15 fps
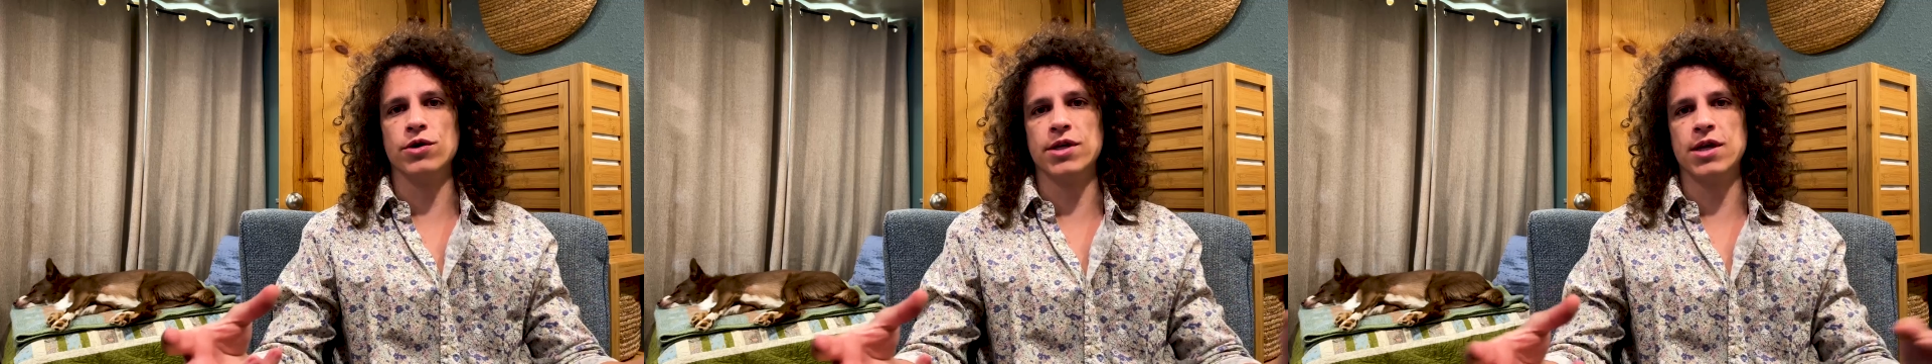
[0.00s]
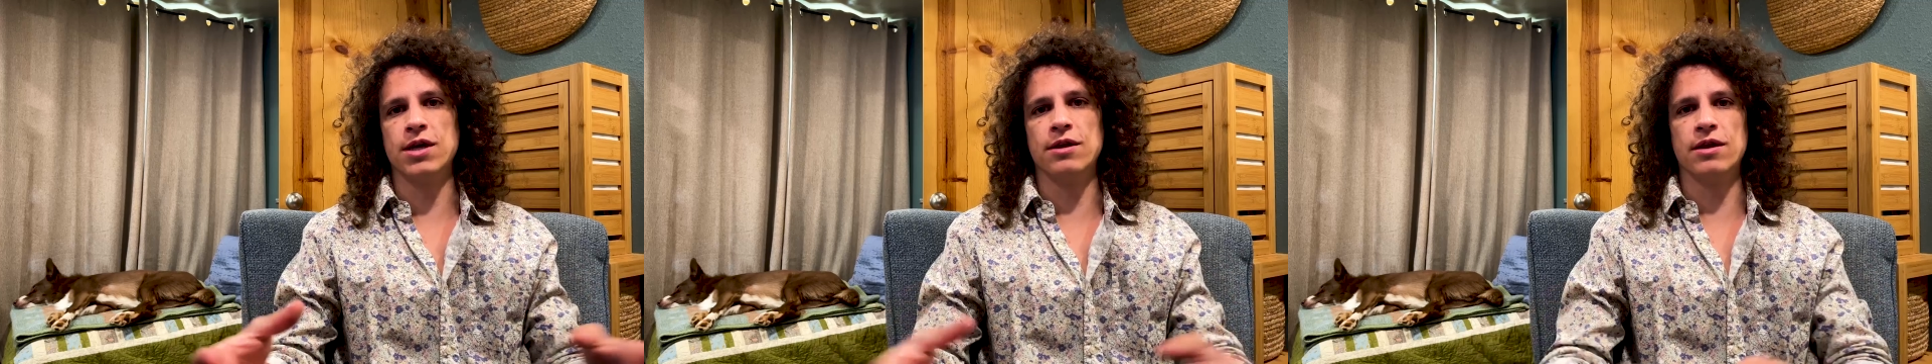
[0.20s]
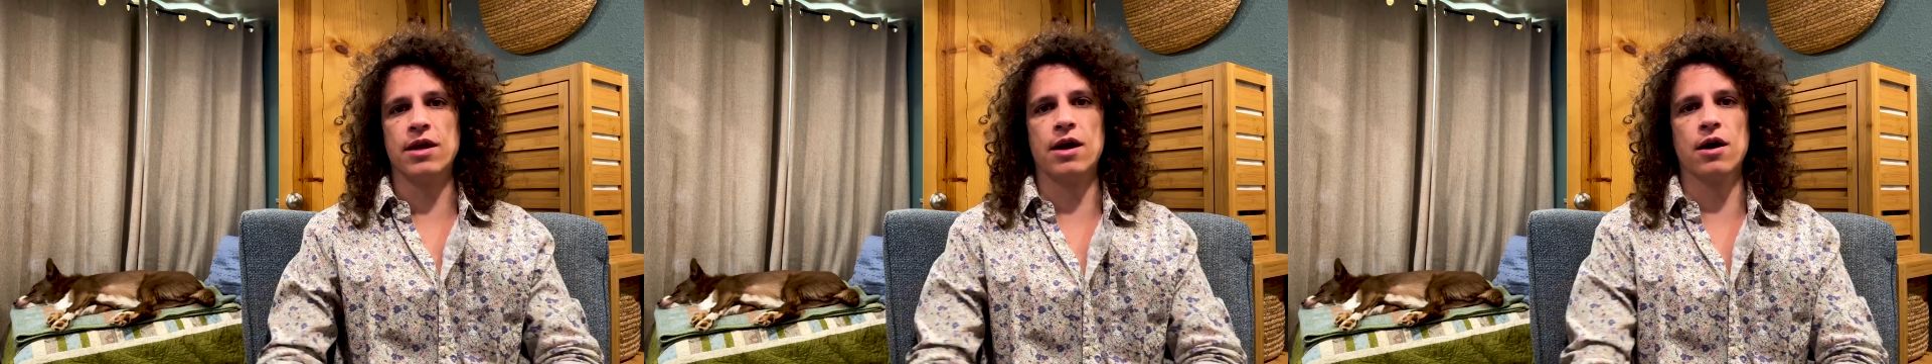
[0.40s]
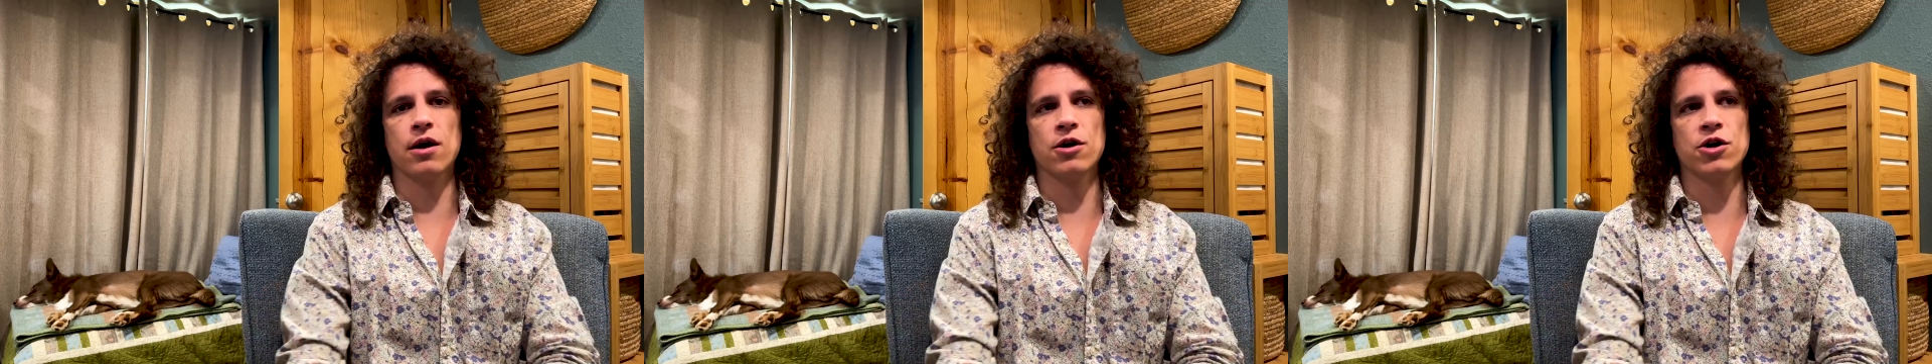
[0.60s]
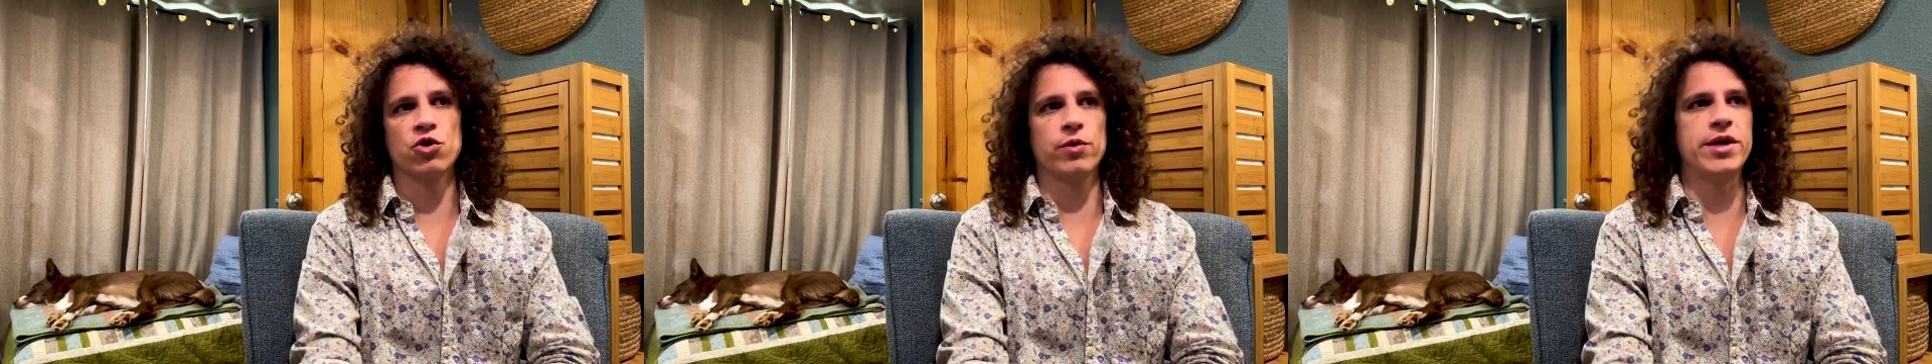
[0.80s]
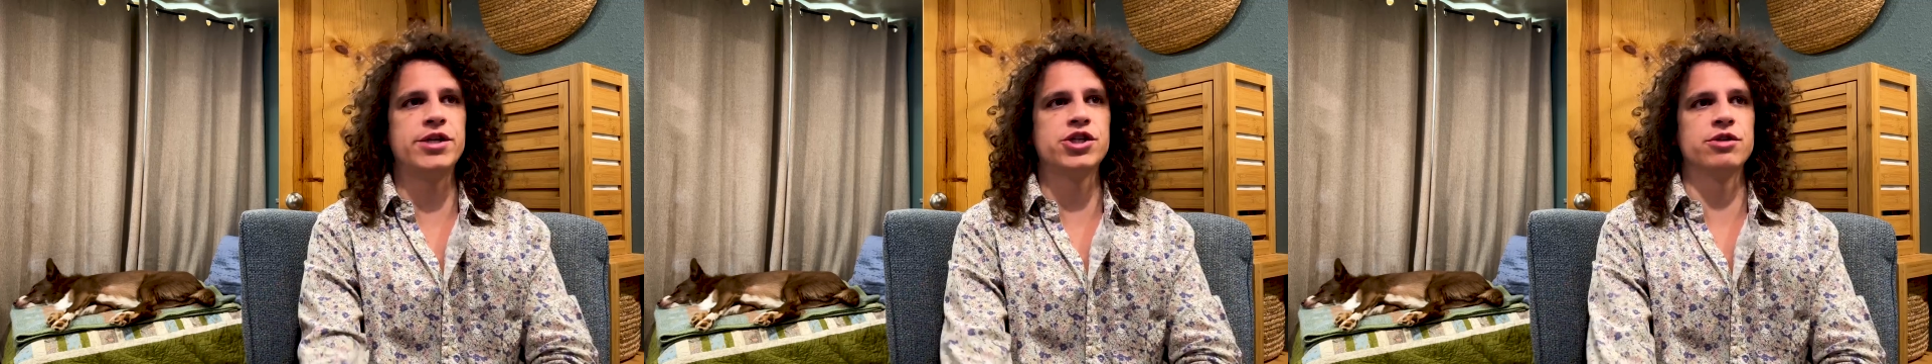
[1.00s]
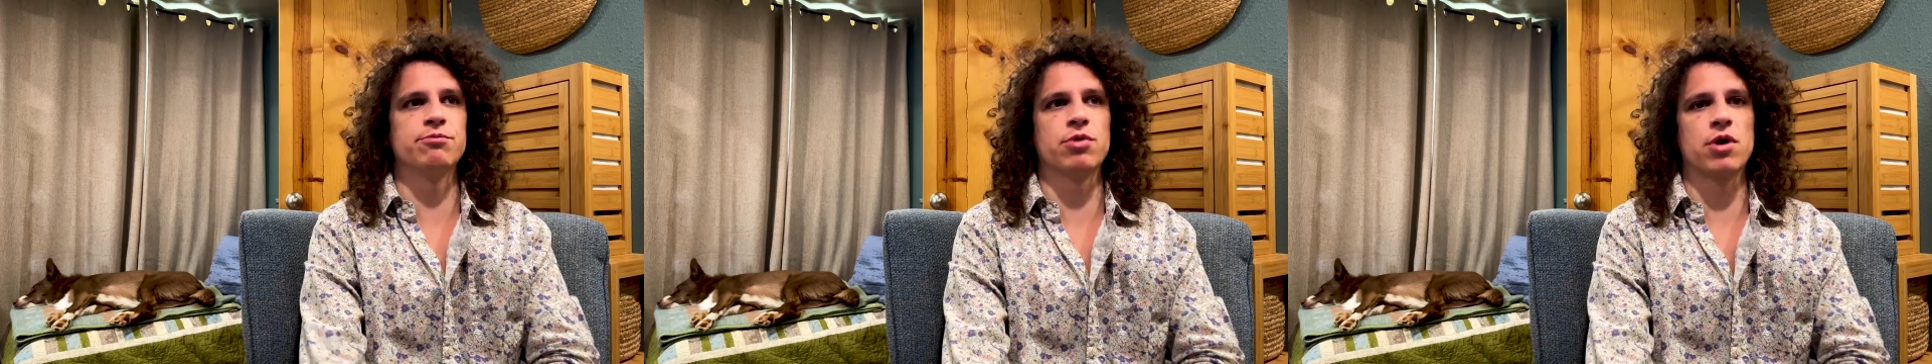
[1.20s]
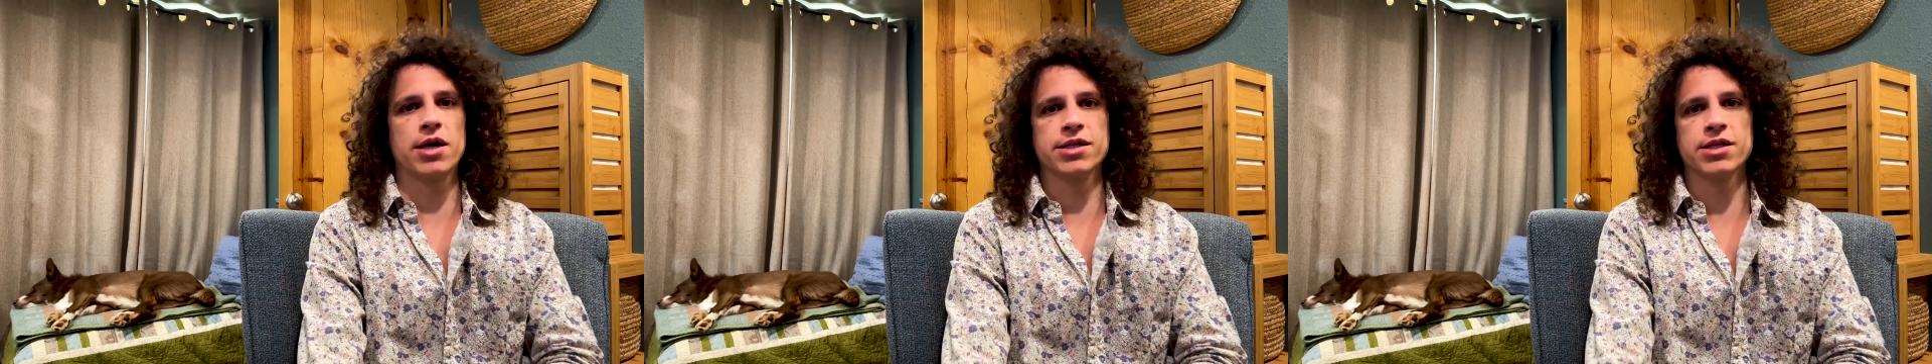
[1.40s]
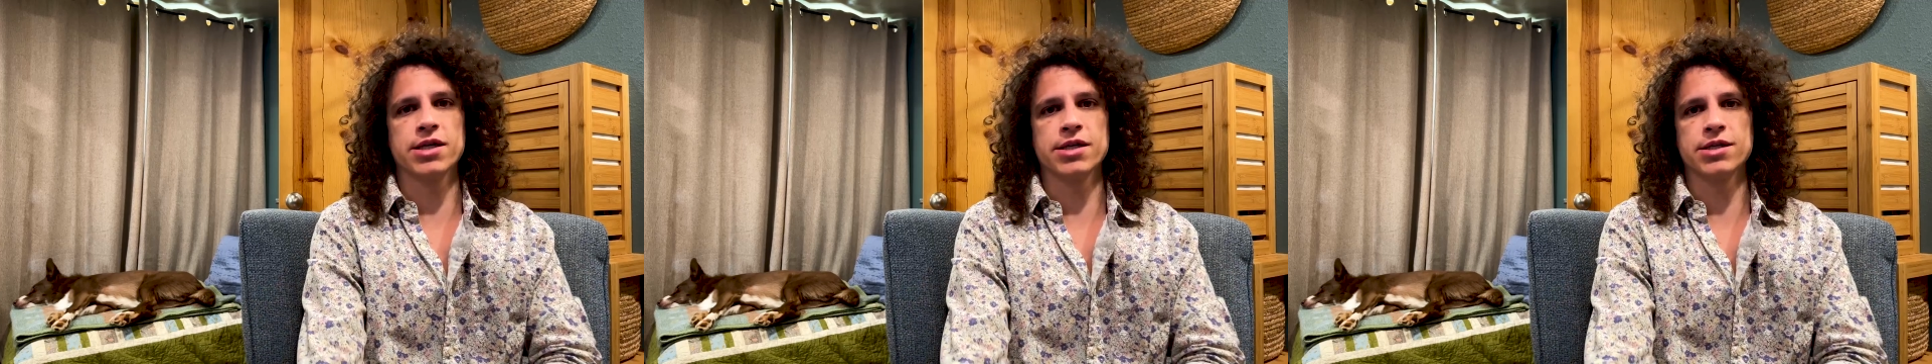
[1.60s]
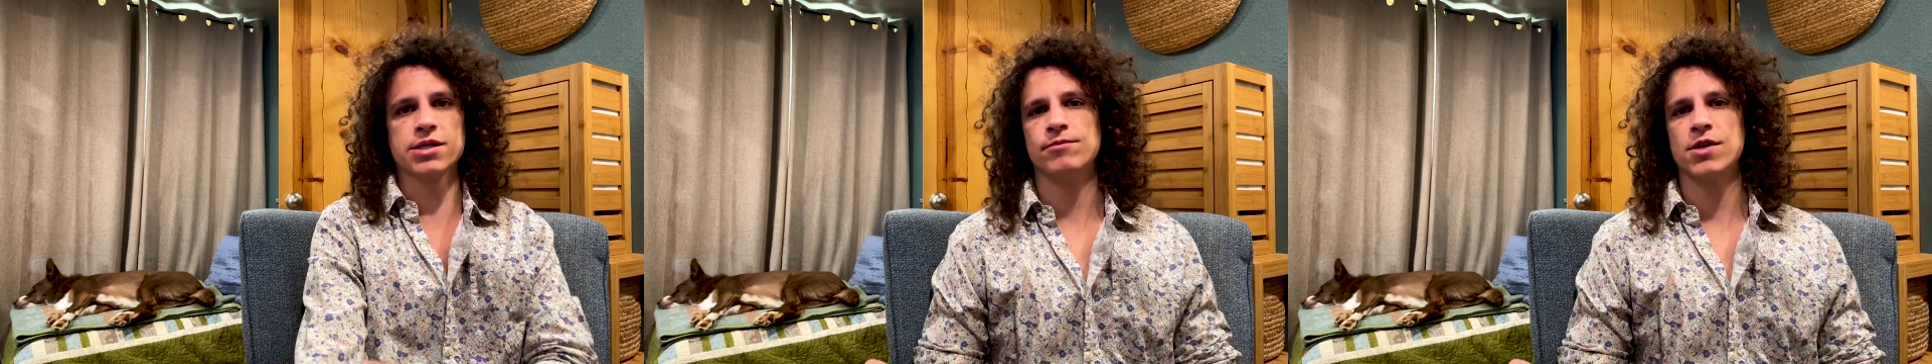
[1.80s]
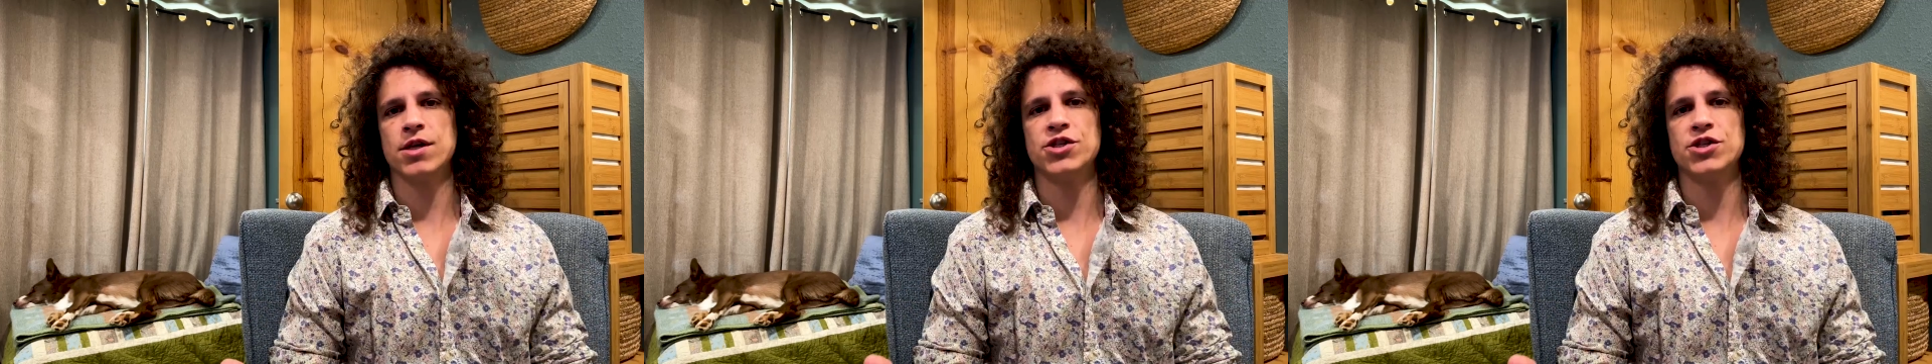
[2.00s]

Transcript: in their creation process.